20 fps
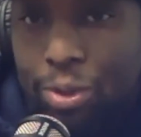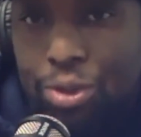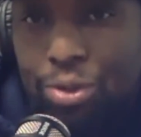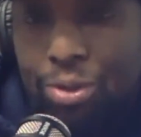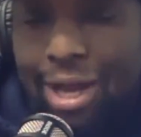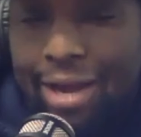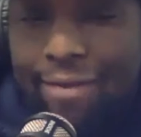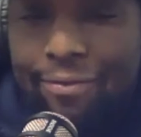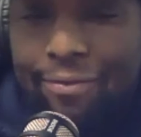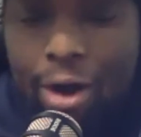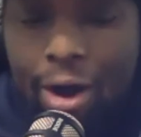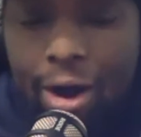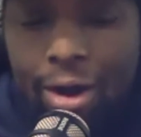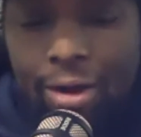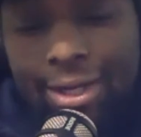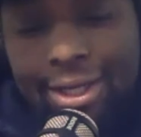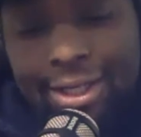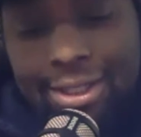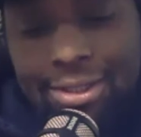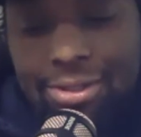you like for our
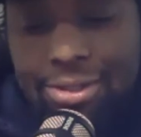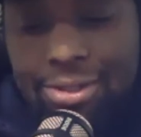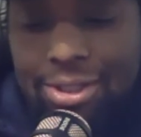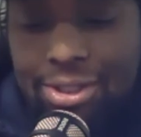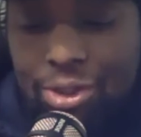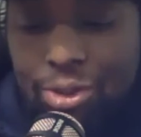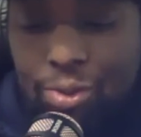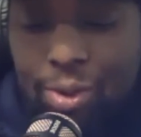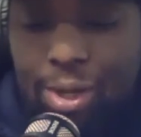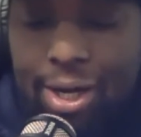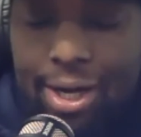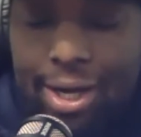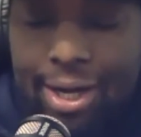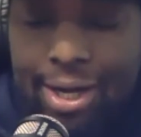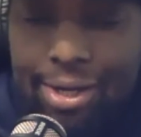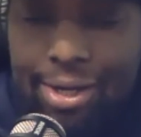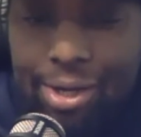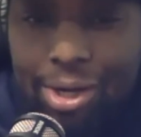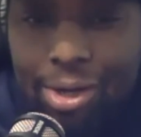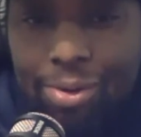listeners to,
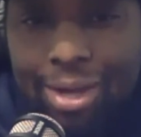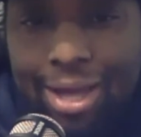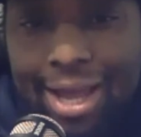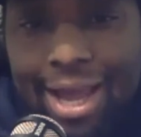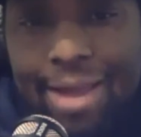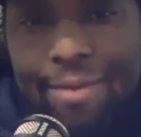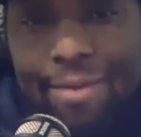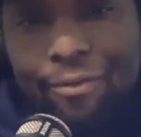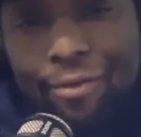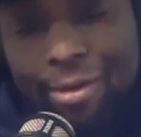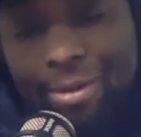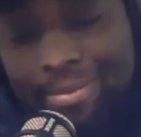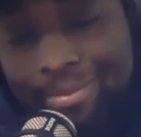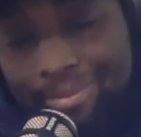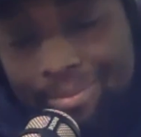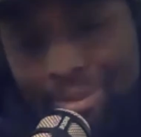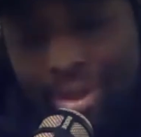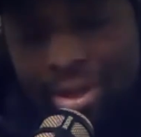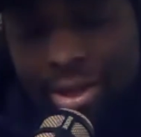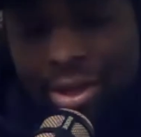you know, gain
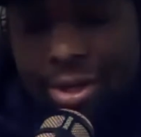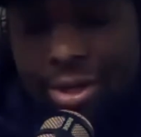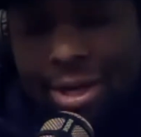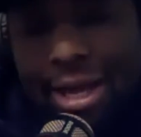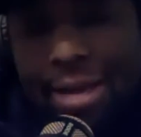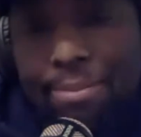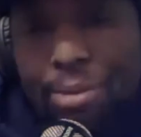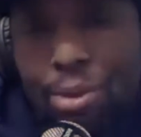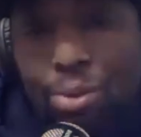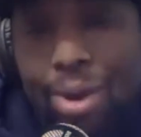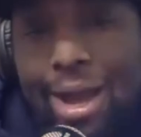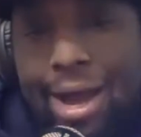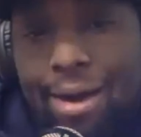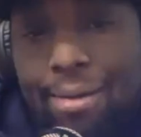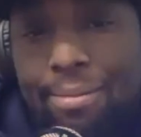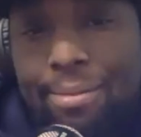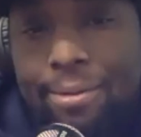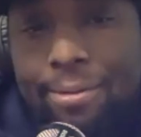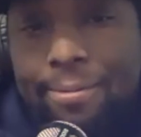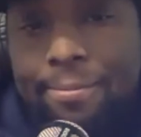from your debut
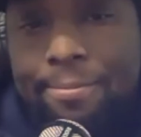album?